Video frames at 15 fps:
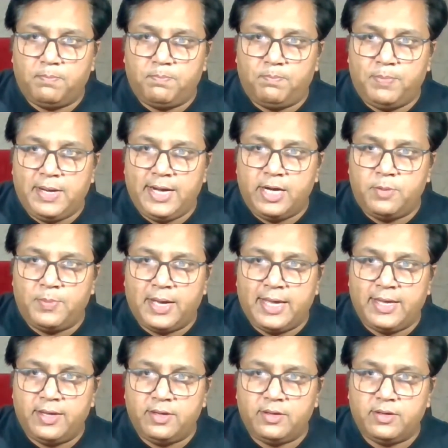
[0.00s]
paid
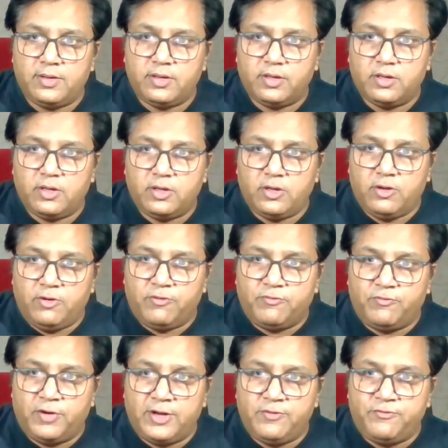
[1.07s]
by
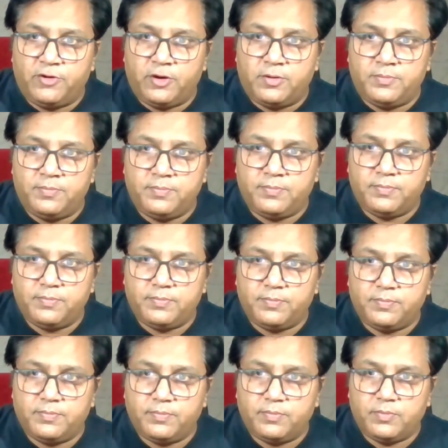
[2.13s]
one firm
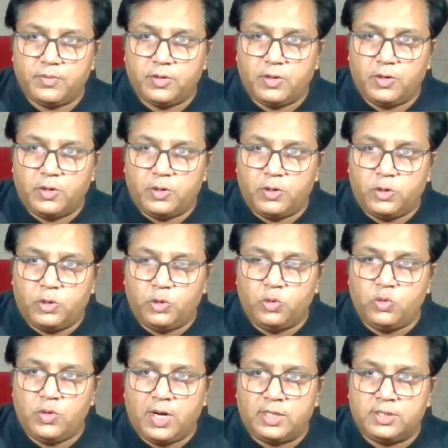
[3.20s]

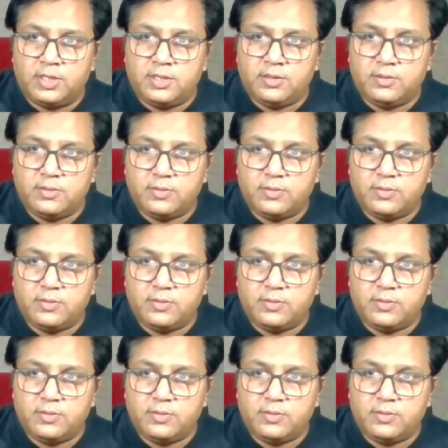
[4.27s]
to other.